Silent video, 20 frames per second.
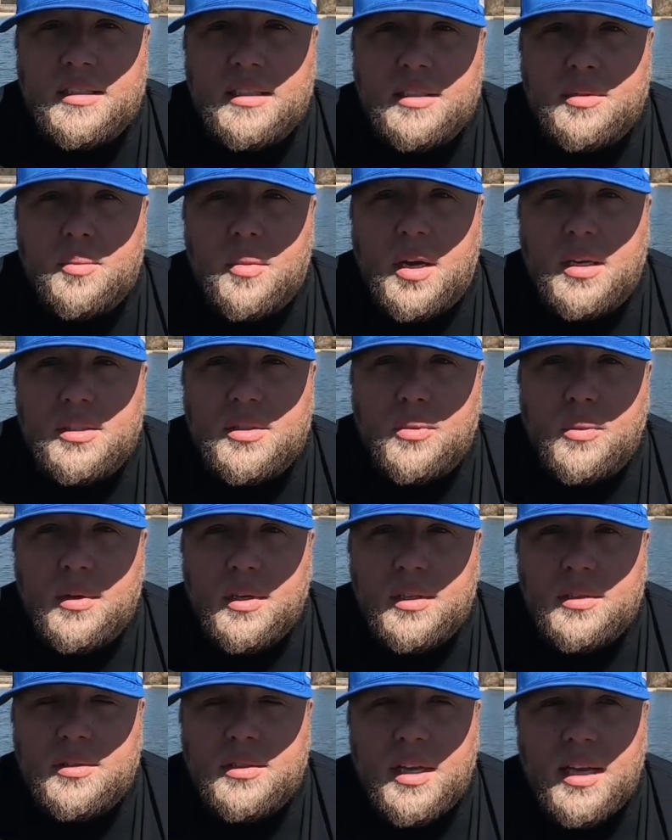as much when
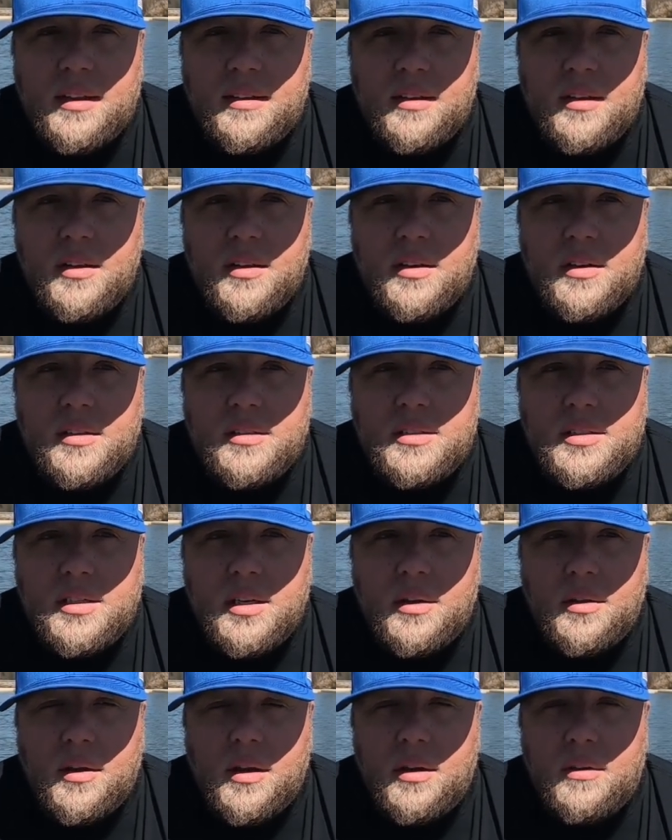you set the hook,
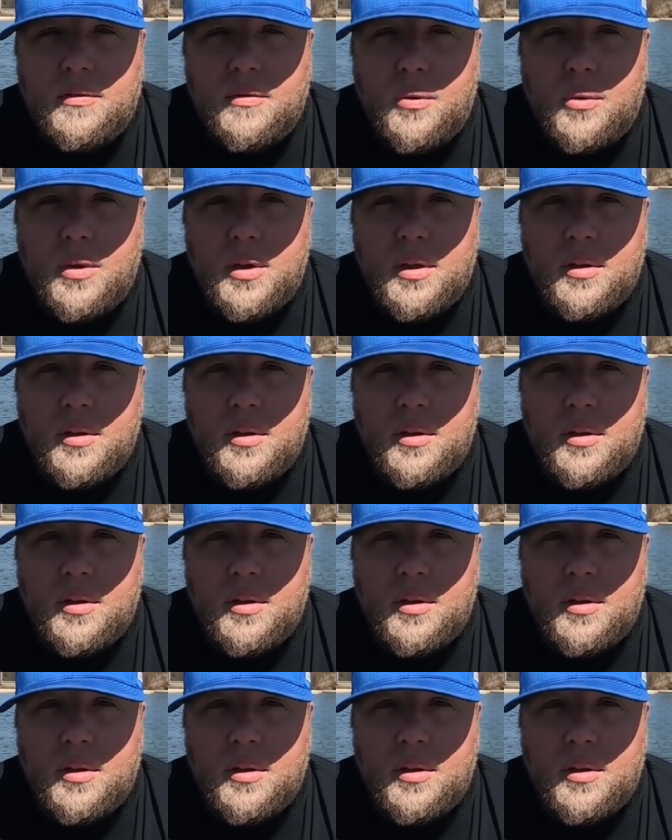so therefore